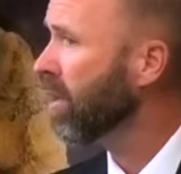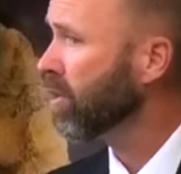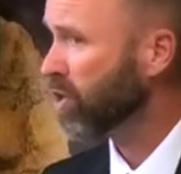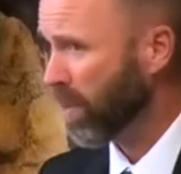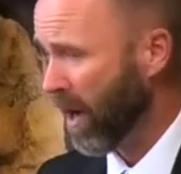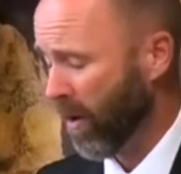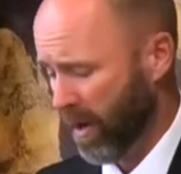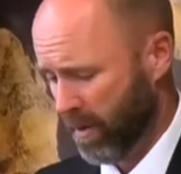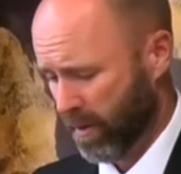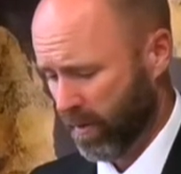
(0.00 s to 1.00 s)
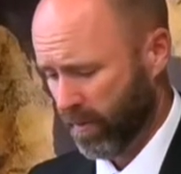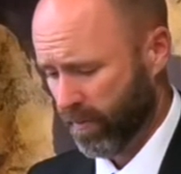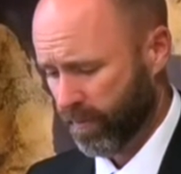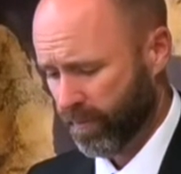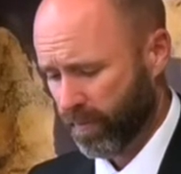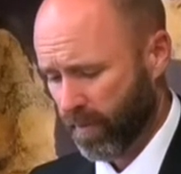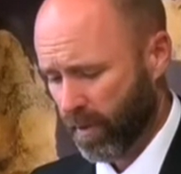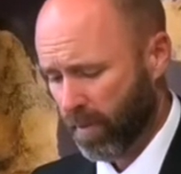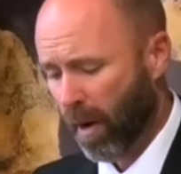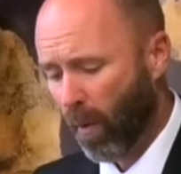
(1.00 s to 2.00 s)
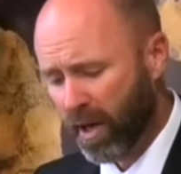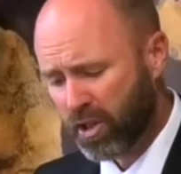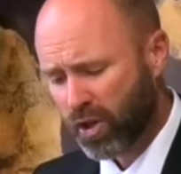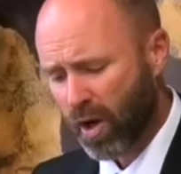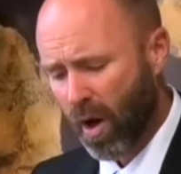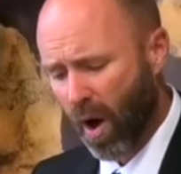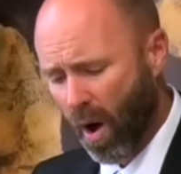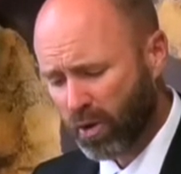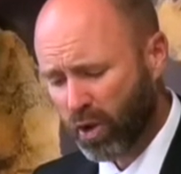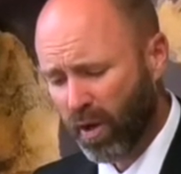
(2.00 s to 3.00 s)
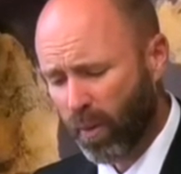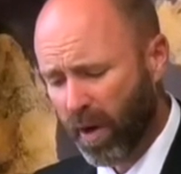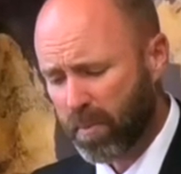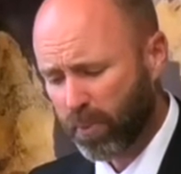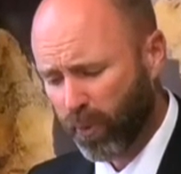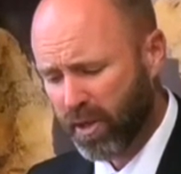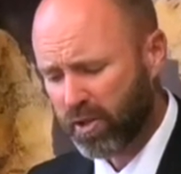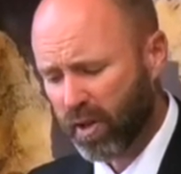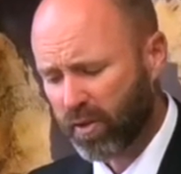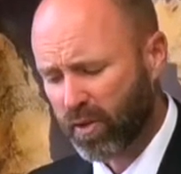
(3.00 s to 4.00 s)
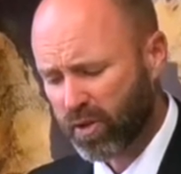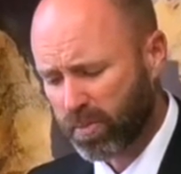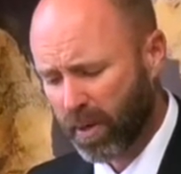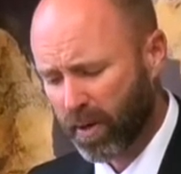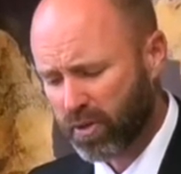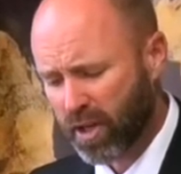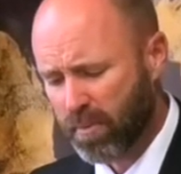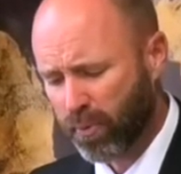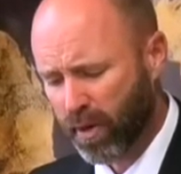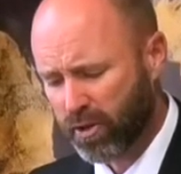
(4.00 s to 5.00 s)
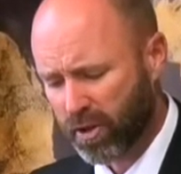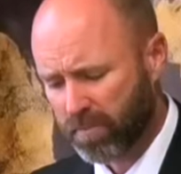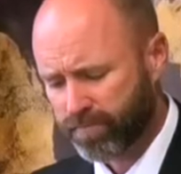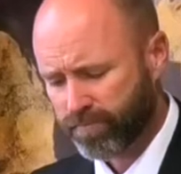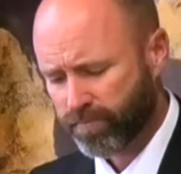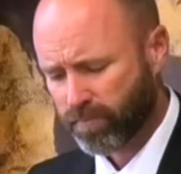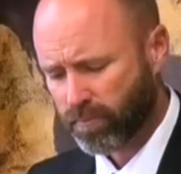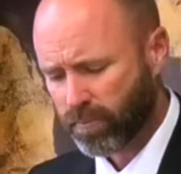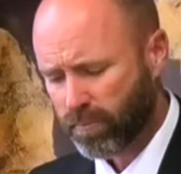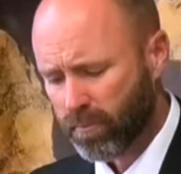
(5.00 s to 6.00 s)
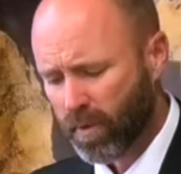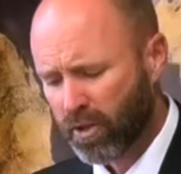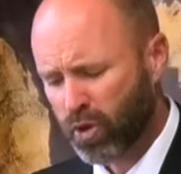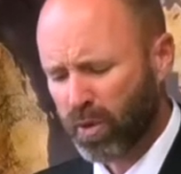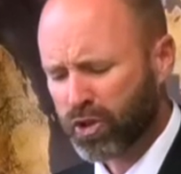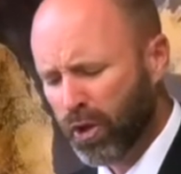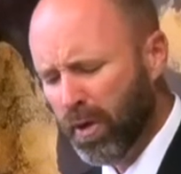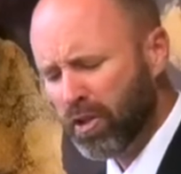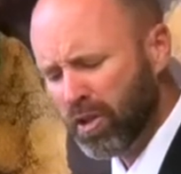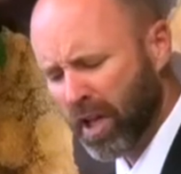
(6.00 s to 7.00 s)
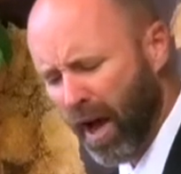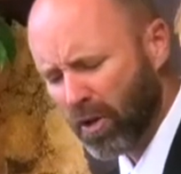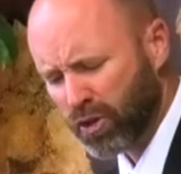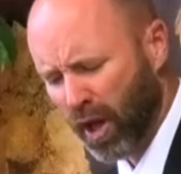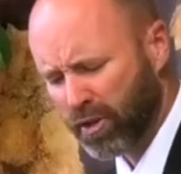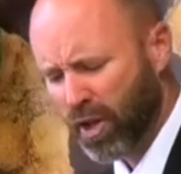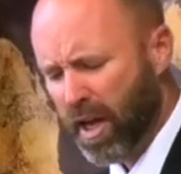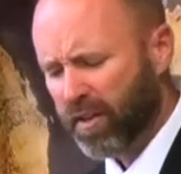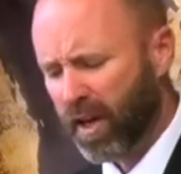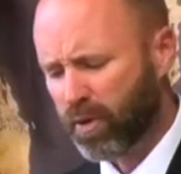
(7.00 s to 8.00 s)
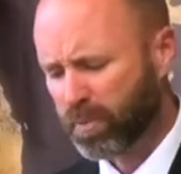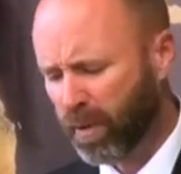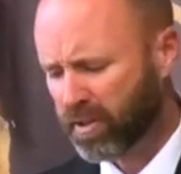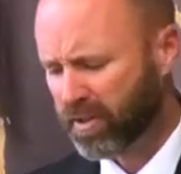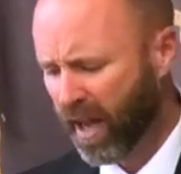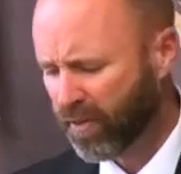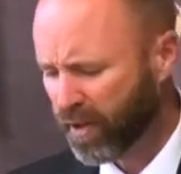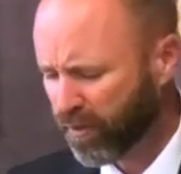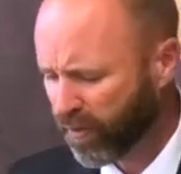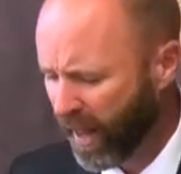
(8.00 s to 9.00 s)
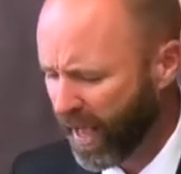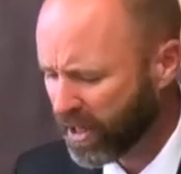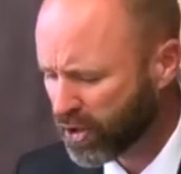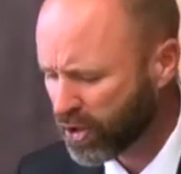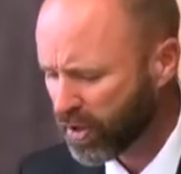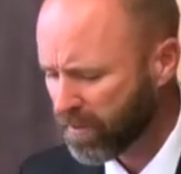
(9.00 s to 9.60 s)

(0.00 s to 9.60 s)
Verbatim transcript: Spirit, by which also he went and preached unto the spirits in prison. So as soon as it tells us that he was put to death in the flesh,